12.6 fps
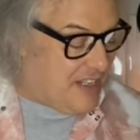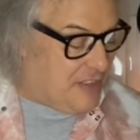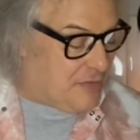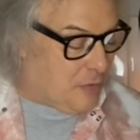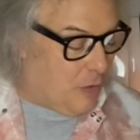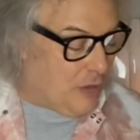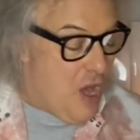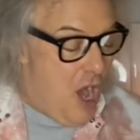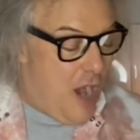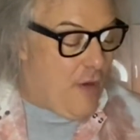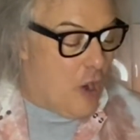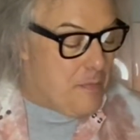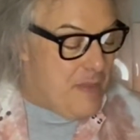control of
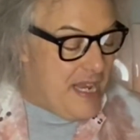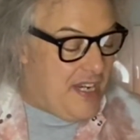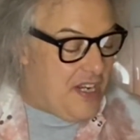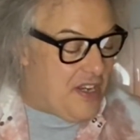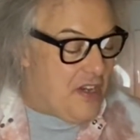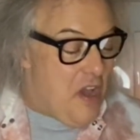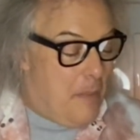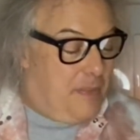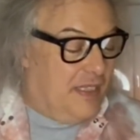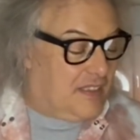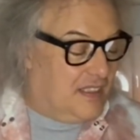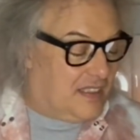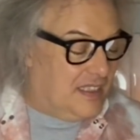our media,
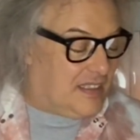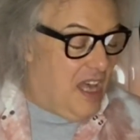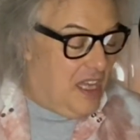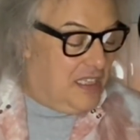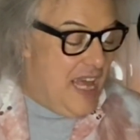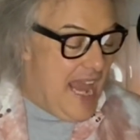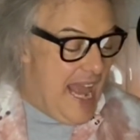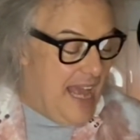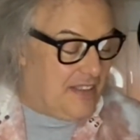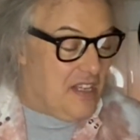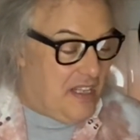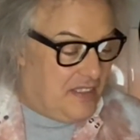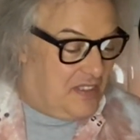businesses,
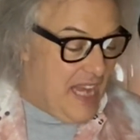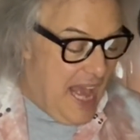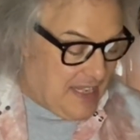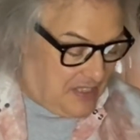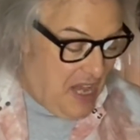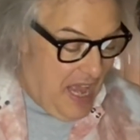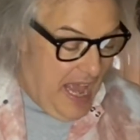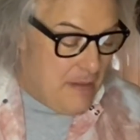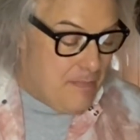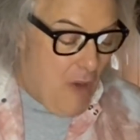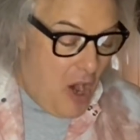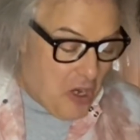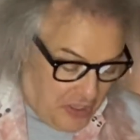land, debt, and
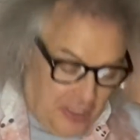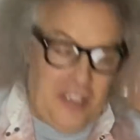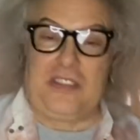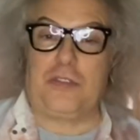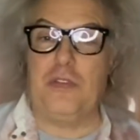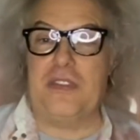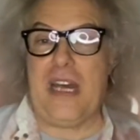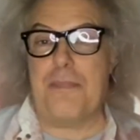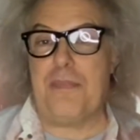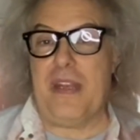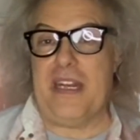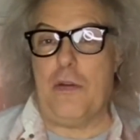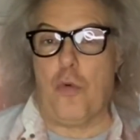markets. Would that
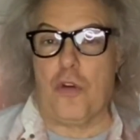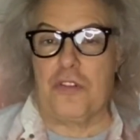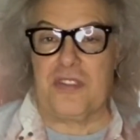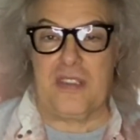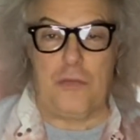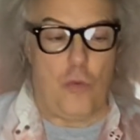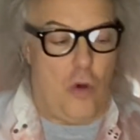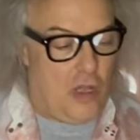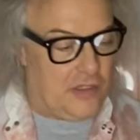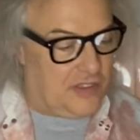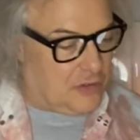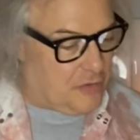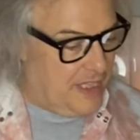be any worse than Wall
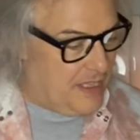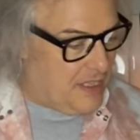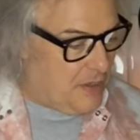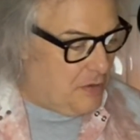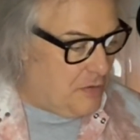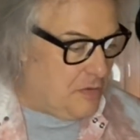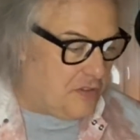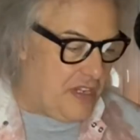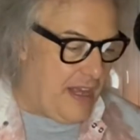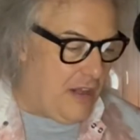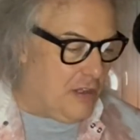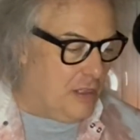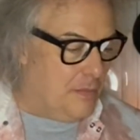Street? You
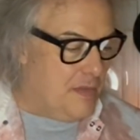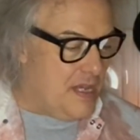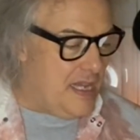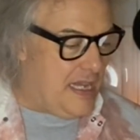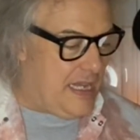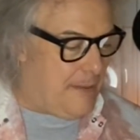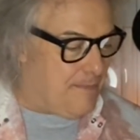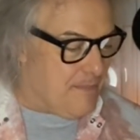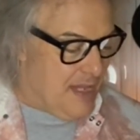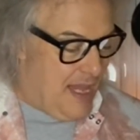tell me.